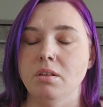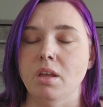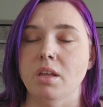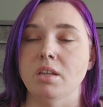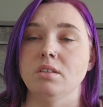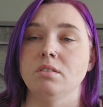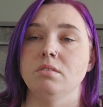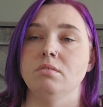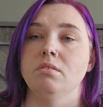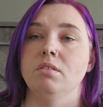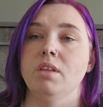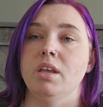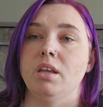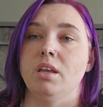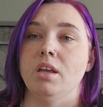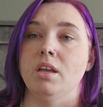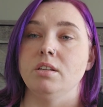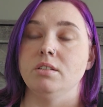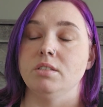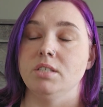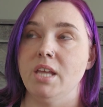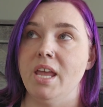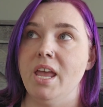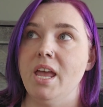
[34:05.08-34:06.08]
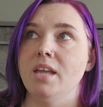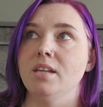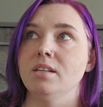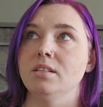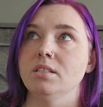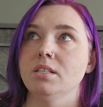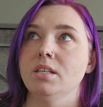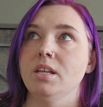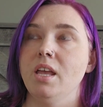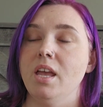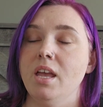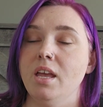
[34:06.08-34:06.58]

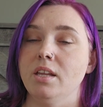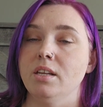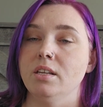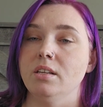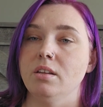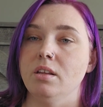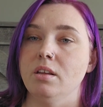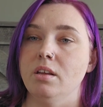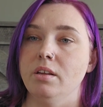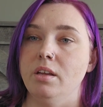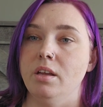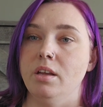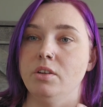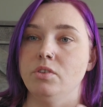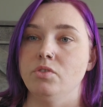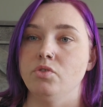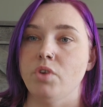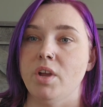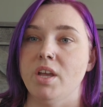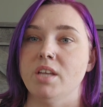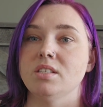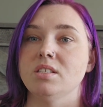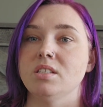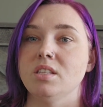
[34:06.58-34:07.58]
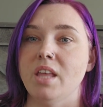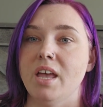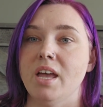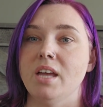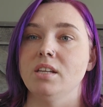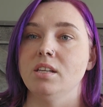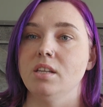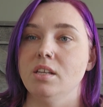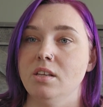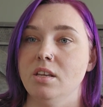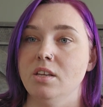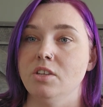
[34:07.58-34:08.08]
attend and address
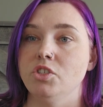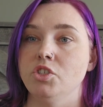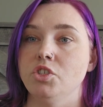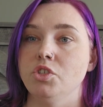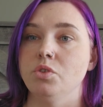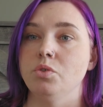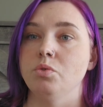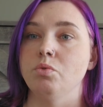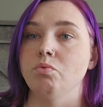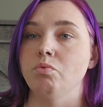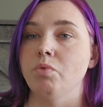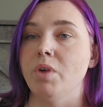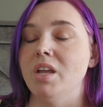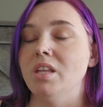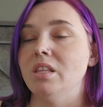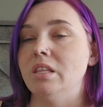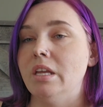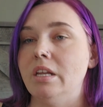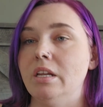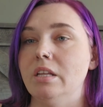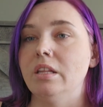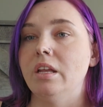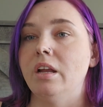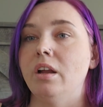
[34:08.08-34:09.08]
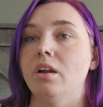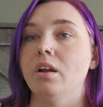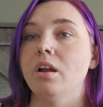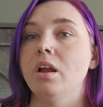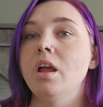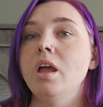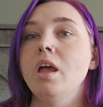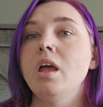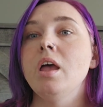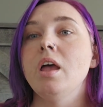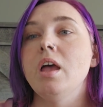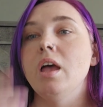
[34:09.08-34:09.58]
that issue right then and
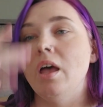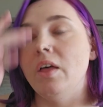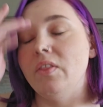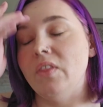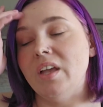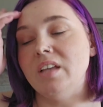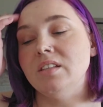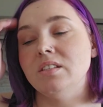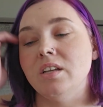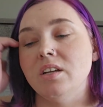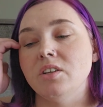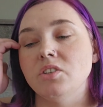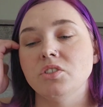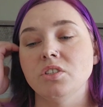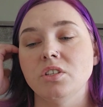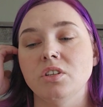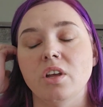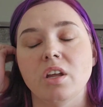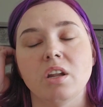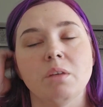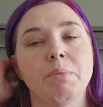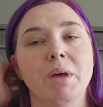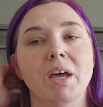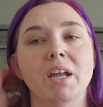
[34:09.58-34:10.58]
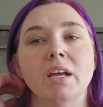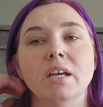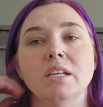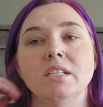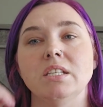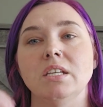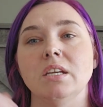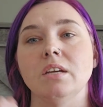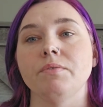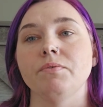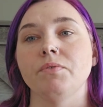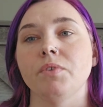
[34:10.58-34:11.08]
there. And that's actually not a bad
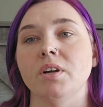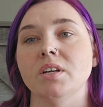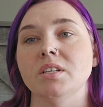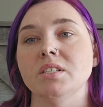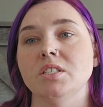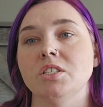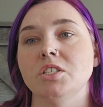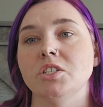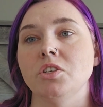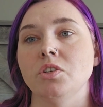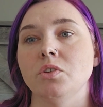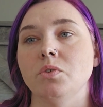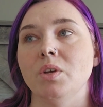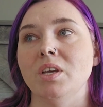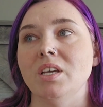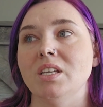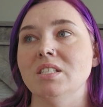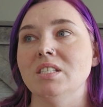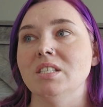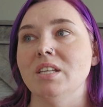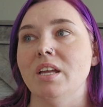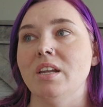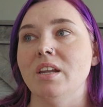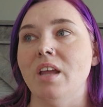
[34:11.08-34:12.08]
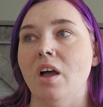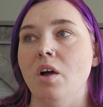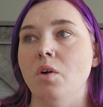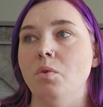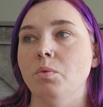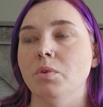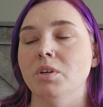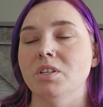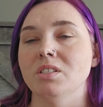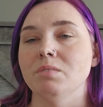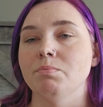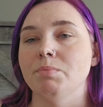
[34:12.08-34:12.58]
idea for us to extend
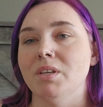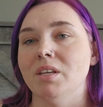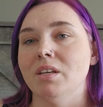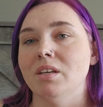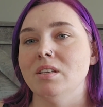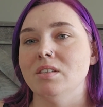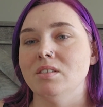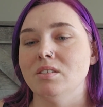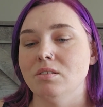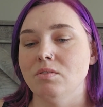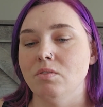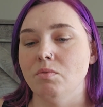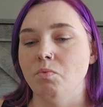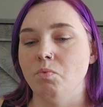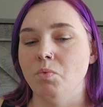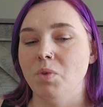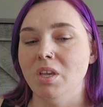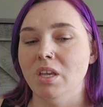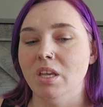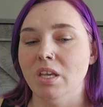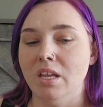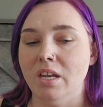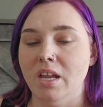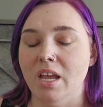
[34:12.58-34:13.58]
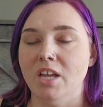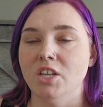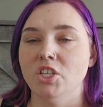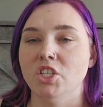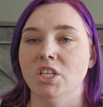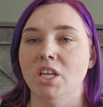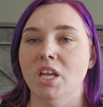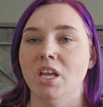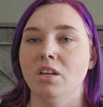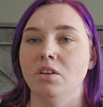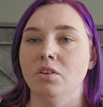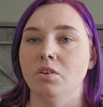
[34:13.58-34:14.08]
outwards, because we can
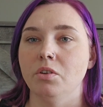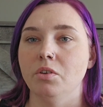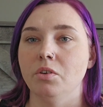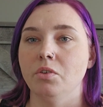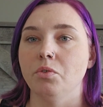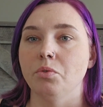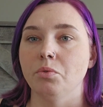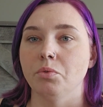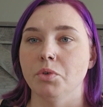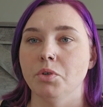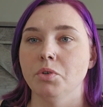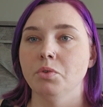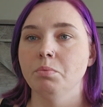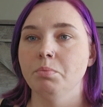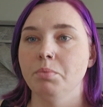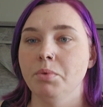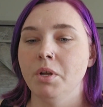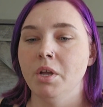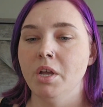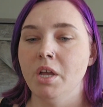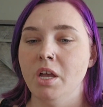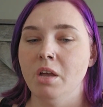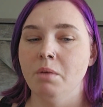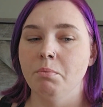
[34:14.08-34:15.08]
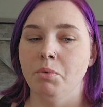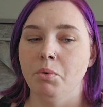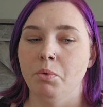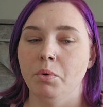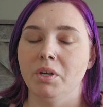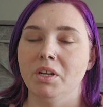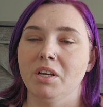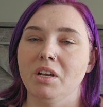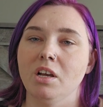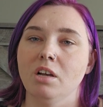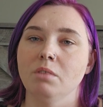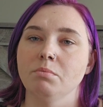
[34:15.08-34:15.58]
educate in a group. But
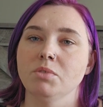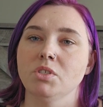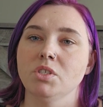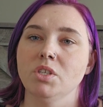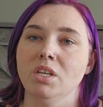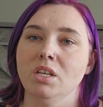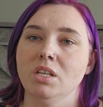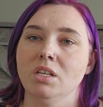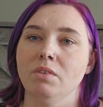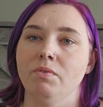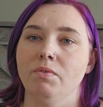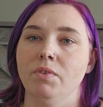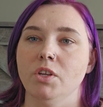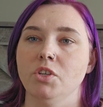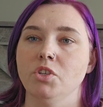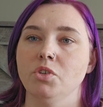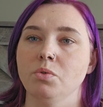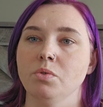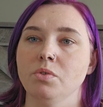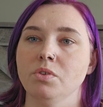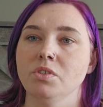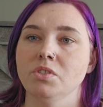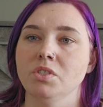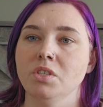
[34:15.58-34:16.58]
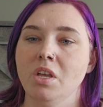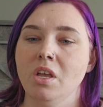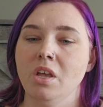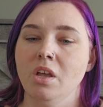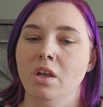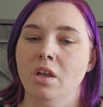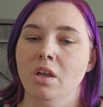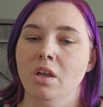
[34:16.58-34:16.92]
when it comes to individuals,